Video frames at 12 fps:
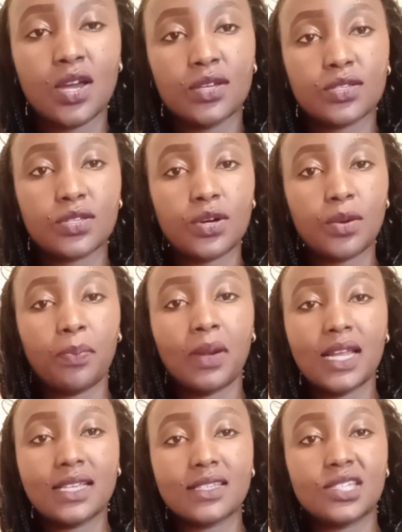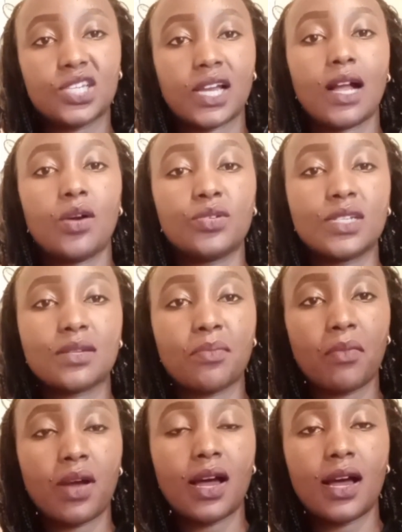so please check out
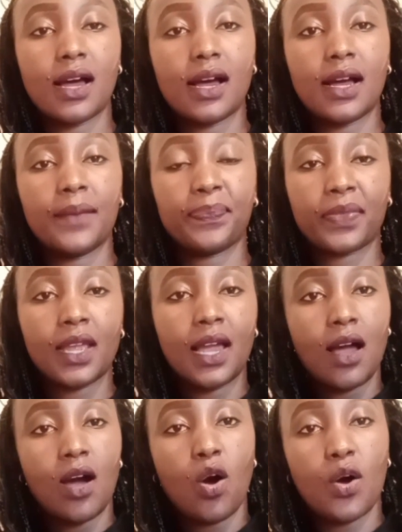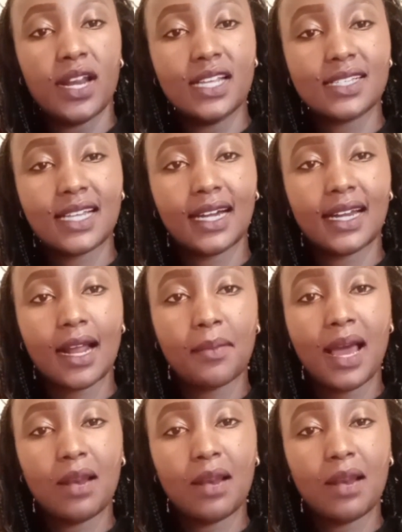on Instagram.